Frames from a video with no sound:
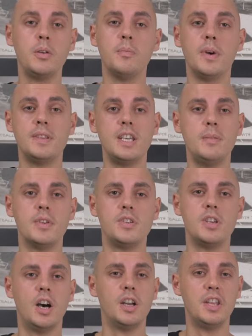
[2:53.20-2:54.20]
with my team at
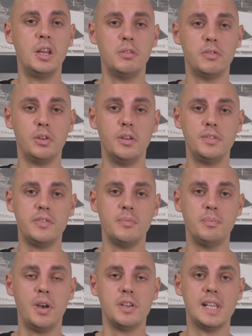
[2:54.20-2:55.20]
Charlie, you're dealing with a lot of
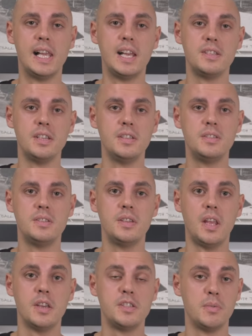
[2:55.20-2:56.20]
different personalities.
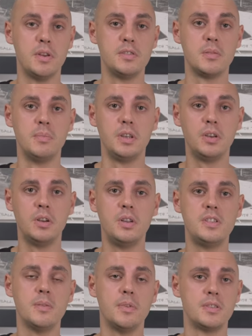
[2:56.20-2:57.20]
Now, uh, some of those can be
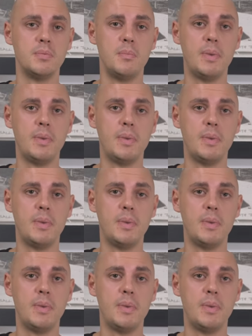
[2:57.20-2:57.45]
good, some of those can be